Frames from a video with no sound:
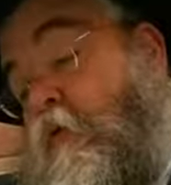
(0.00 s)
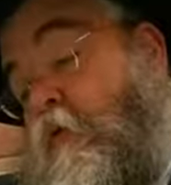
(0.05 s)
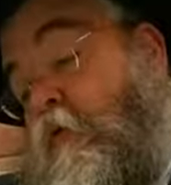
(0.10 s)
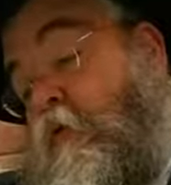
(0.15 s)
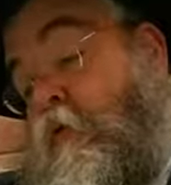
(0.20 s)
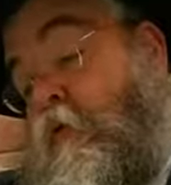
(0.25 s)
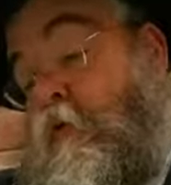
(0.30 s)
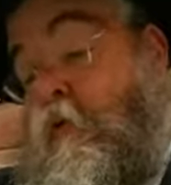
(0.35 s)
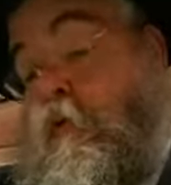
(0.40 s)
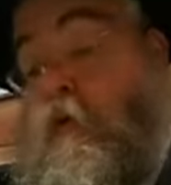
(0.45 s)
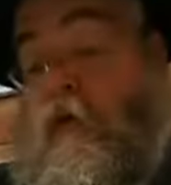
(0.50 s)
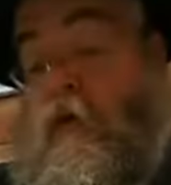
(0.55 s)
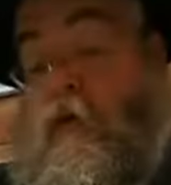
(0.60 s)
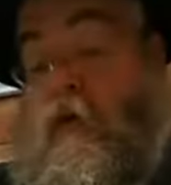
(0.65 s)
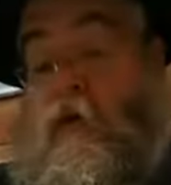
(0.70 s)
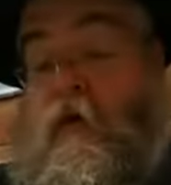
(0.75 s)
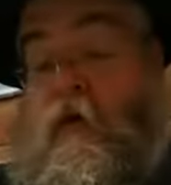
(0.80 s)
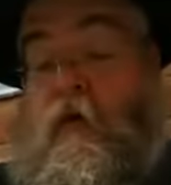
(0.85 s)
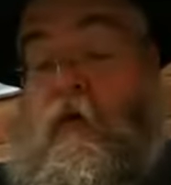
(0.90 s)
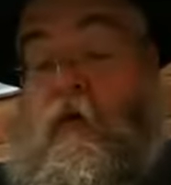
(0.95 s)

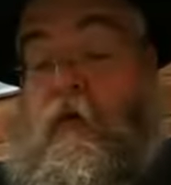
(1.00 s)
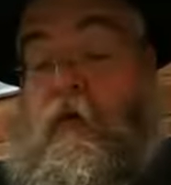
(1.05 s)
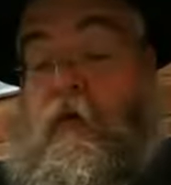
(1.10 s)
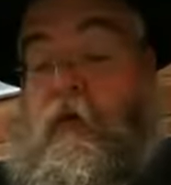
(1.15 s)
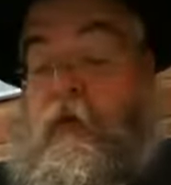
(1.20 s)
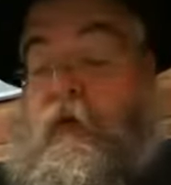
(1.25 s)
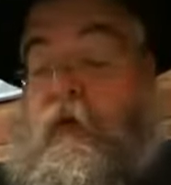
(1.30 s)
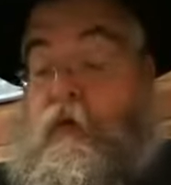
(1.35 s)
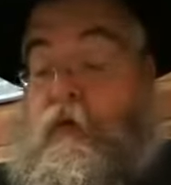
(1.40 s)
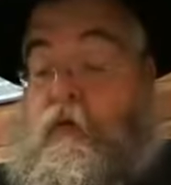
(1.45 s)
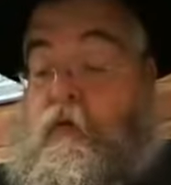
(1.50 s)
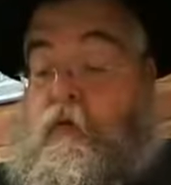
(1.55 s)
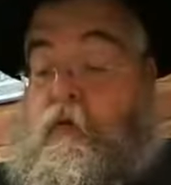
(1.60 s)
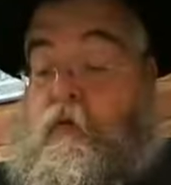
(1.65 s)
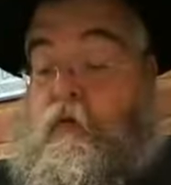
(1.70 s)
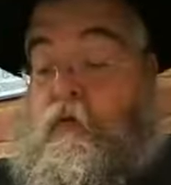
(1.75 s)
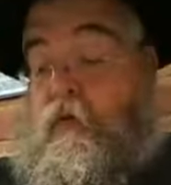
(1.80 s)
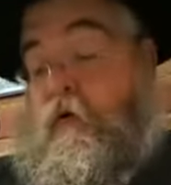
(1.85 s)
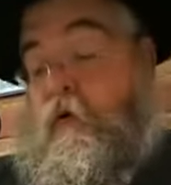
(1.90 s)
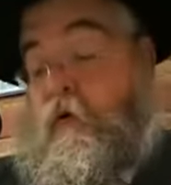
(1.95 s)

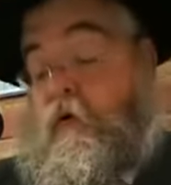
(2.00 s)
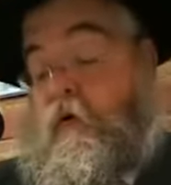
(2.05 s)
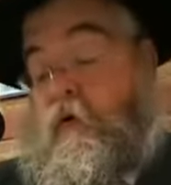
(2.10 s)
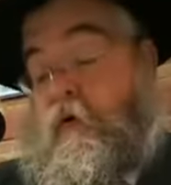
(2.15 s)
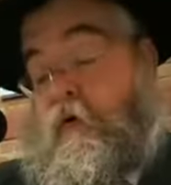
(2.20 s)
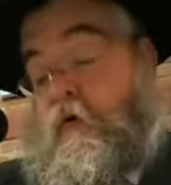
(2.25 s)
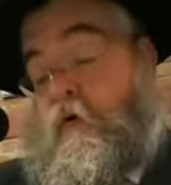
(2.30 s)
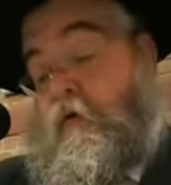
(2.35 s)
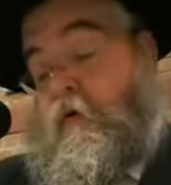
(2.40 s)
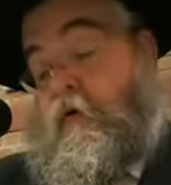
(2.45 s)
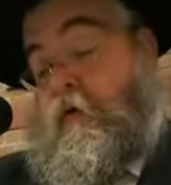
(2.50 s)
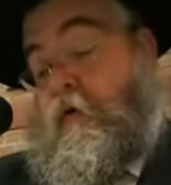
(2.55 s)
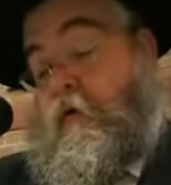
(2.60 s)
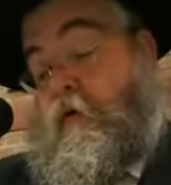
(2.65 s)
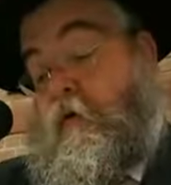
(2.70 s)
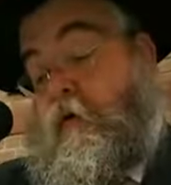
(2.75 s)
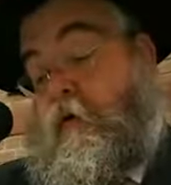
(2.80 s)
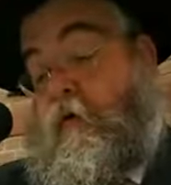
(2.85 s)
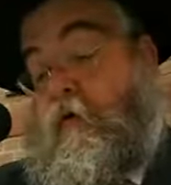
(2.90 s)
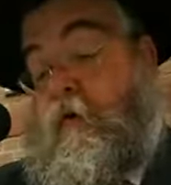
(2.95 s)

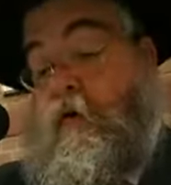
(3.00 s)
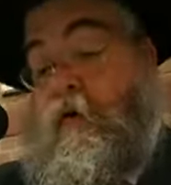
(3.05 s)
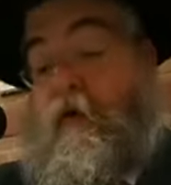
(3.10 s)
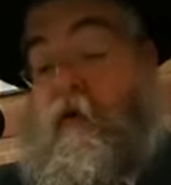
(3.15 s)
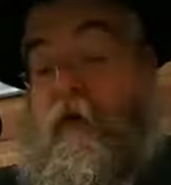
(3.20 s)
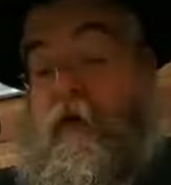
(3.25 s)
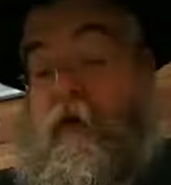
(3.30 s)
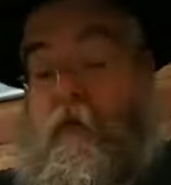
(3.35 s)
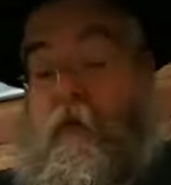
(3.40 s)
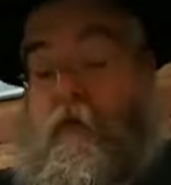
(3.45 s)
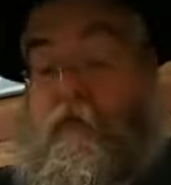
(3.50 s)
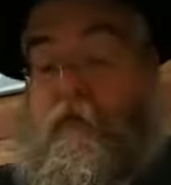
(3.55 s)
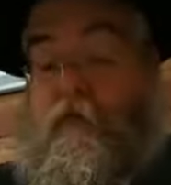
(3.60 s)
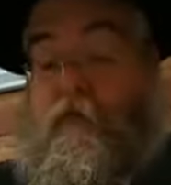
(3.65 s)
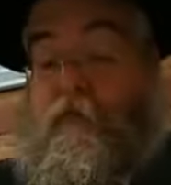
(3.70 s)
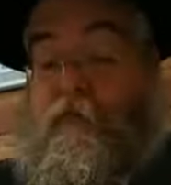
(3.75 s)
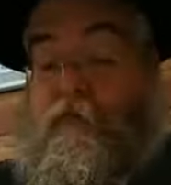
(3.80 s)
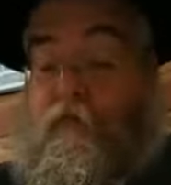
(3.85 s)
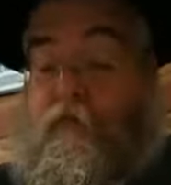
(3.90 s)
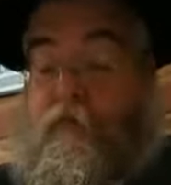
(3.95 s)

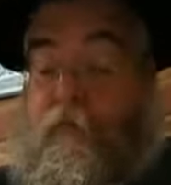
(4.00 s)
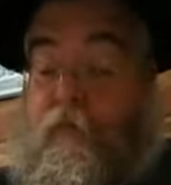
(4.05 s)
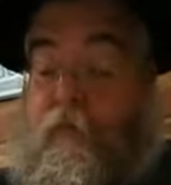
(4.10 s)
(no one is talking)